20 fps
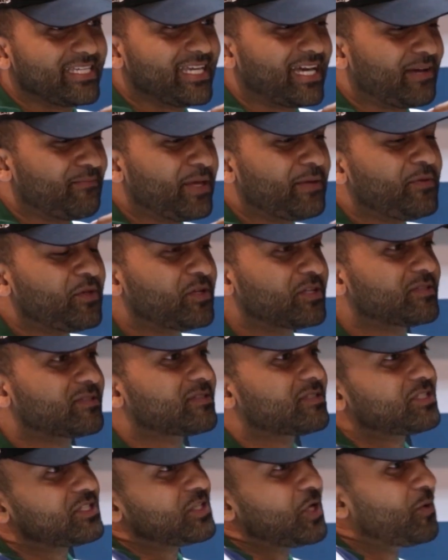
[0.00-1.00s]
Yeah, maybe you
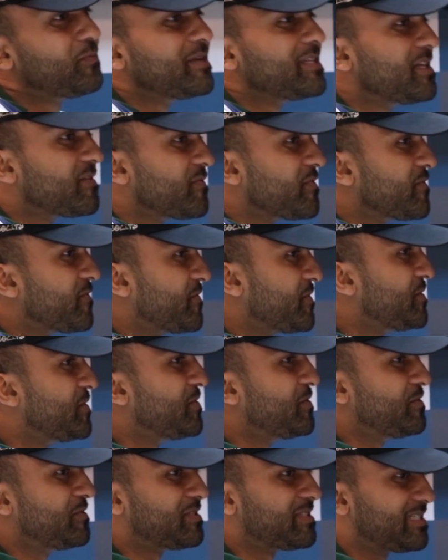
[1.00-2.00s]
could show me different
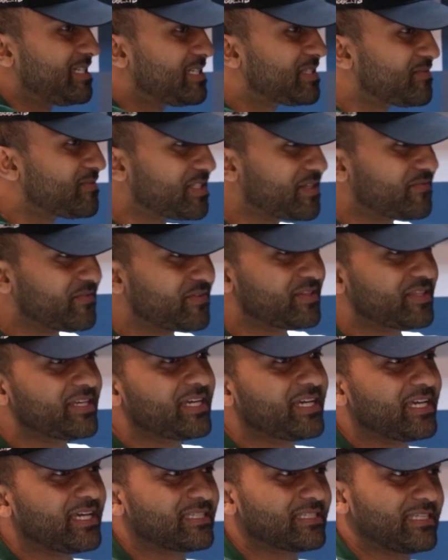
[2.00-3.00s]
foods, teach me different
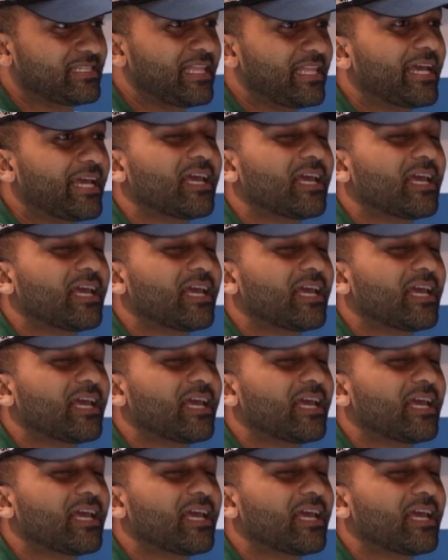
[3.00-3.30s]
things, and like